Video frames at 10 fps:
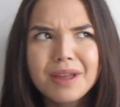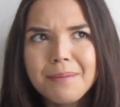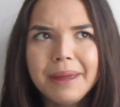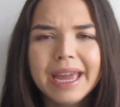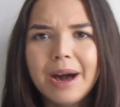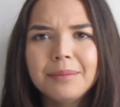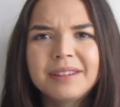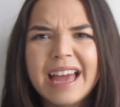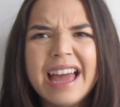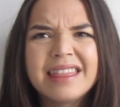being
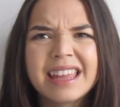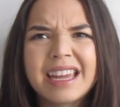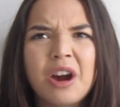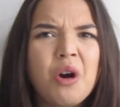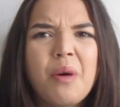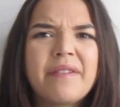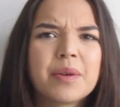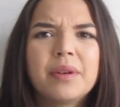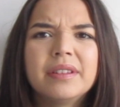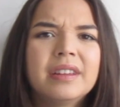upset and thinking, oh,
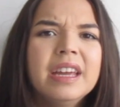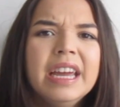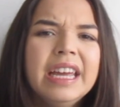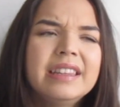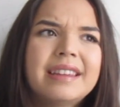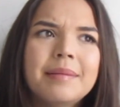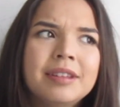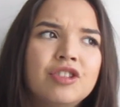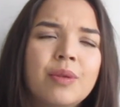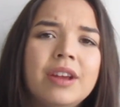everyone's in the same
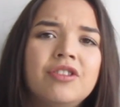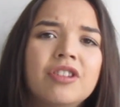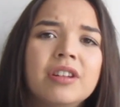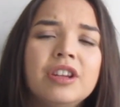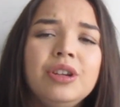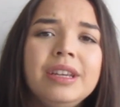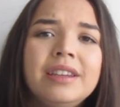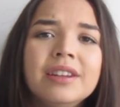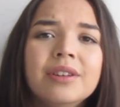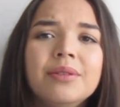situation. You need
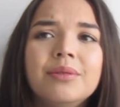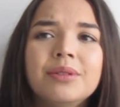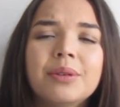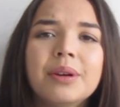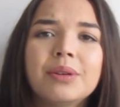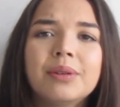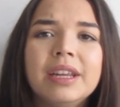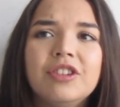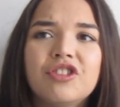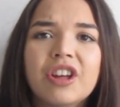to also
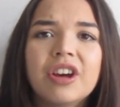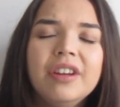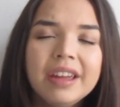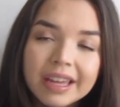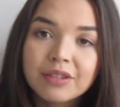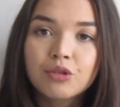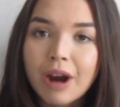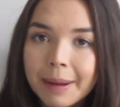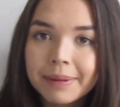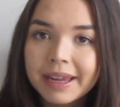acknowledge that it is
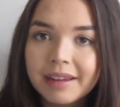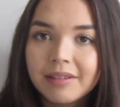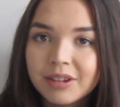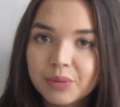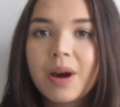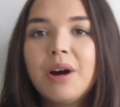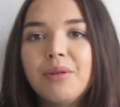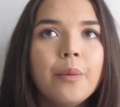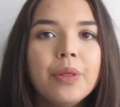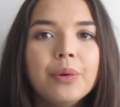crappy as well.
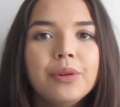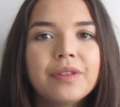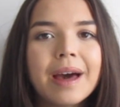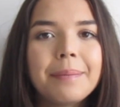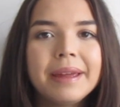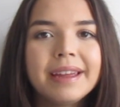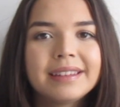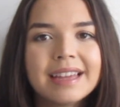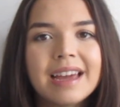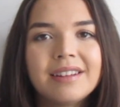With all of that being
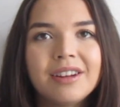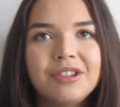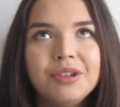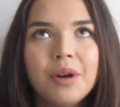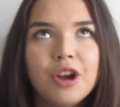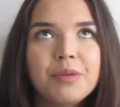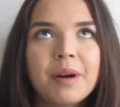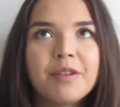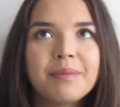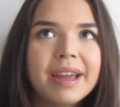said, I do hope
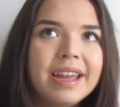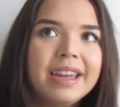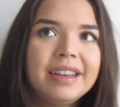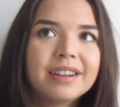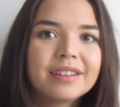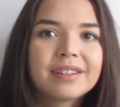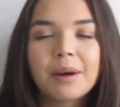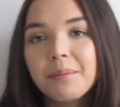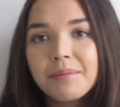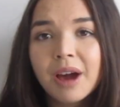I've made
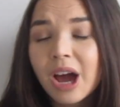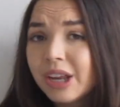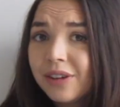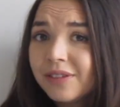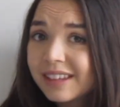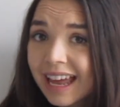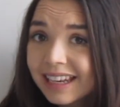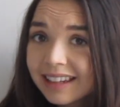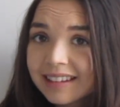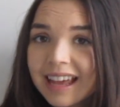some kind of
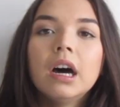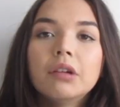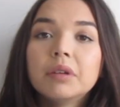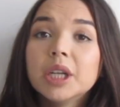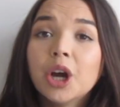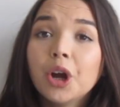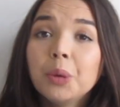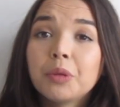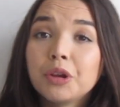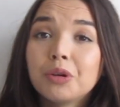sense. I really
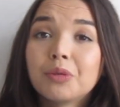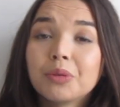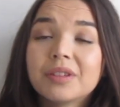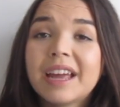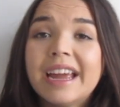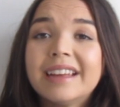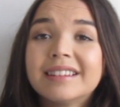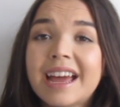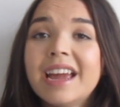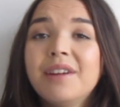hope that you're all staying
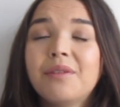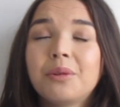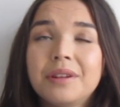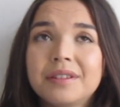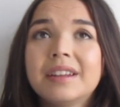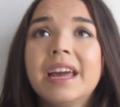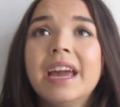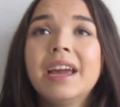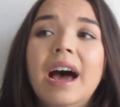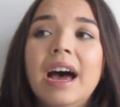safe,
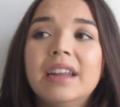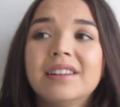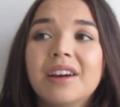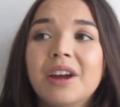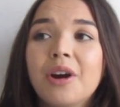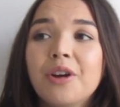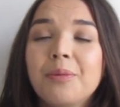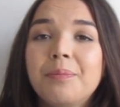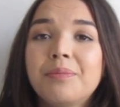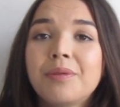honestly, and I
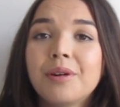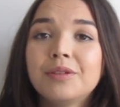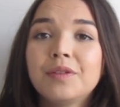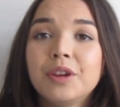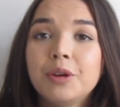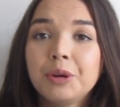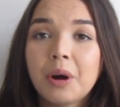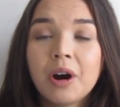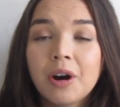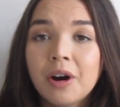hope those of you who
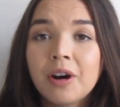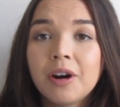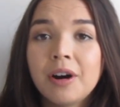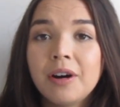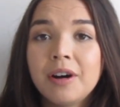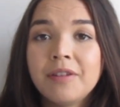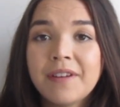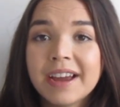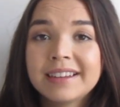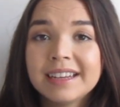are
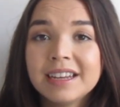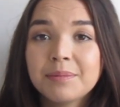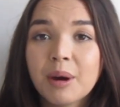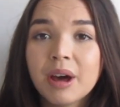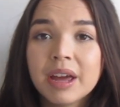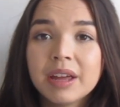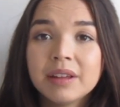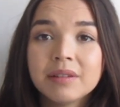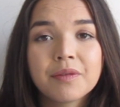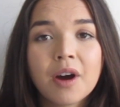affected
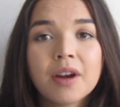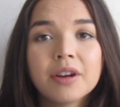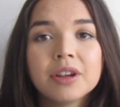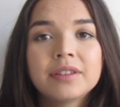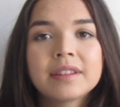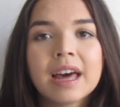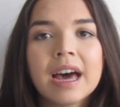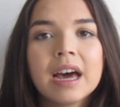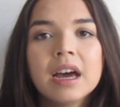by the virus, that